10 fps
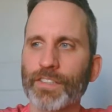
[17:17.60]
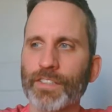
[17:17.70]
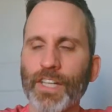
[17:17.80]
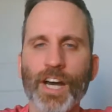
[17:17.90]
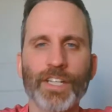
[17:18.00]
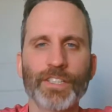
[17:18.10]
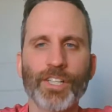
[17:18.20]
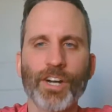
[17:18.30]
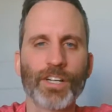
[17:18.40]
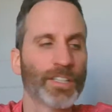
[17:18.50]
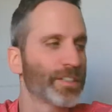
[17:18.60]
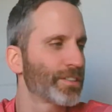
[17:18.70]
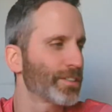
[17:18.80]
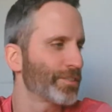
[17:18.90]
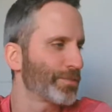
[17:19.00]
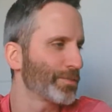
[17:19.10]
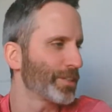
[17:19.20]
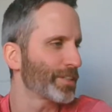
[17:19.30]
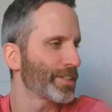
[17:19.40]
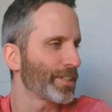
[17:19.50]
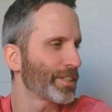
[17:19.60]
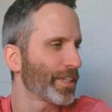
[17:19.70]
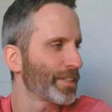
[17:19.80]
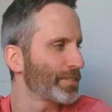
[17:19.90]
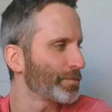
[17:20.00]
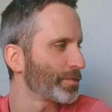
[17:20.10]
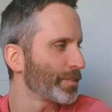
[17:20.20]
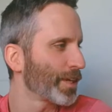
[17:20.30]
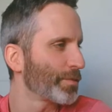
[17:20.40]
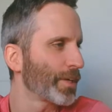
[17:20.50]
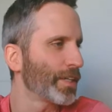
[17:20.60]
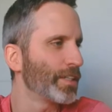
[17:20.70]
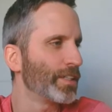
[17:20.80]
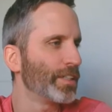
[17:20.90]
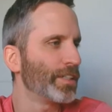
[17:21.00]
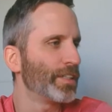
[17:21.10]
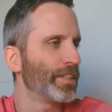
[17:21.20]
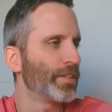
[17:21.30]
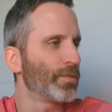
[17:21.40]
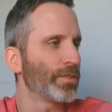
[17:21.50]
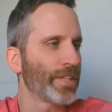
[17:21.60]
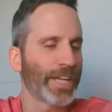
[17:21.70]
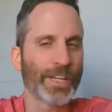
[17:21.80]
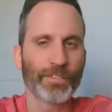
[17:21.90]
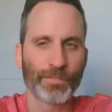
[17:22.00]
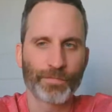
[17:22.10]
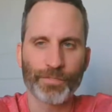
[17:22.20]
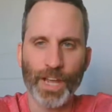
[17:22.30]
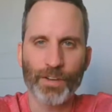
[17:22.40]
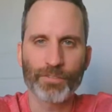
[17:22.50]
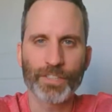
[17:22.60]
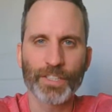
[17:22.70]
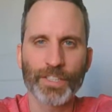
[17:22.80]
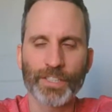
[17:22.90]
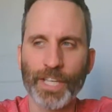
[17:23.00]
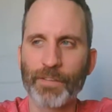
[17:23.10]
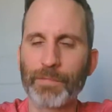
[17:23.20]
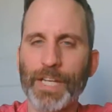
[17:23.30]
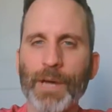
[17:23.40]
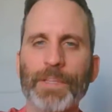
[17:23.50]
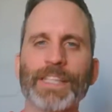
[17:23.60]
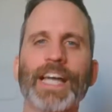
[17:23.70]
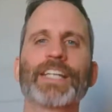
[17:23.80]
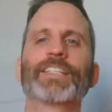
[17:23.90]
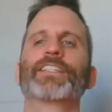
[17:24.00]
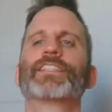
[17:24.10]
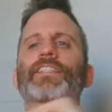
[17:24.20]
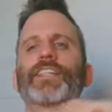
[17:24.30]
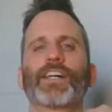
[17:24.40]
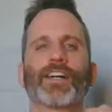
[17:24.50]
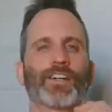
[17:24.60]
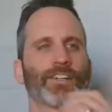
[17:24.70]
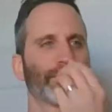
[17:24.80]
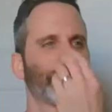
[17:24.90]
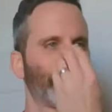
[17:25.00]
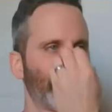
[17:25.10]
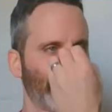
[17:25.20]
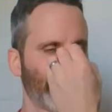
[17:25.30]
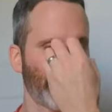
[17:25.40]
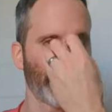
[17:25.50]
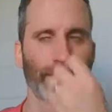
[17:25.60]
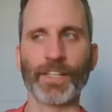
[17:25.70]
God incarnate, if you want to say it that way, where they have become enlightened. They are the one that